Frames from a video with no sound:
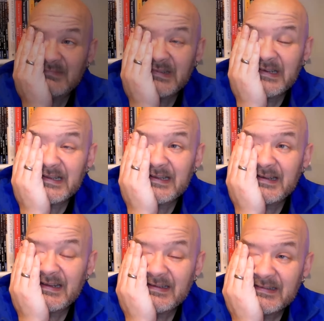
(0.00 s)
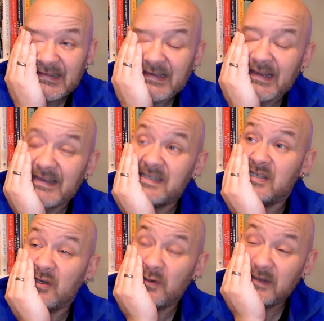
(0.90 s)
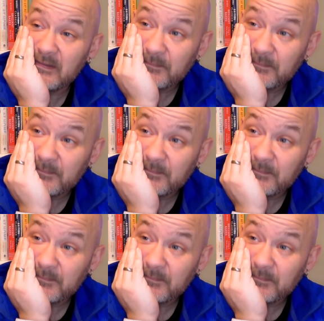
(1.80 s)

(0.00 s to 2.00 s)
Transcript: And then they score.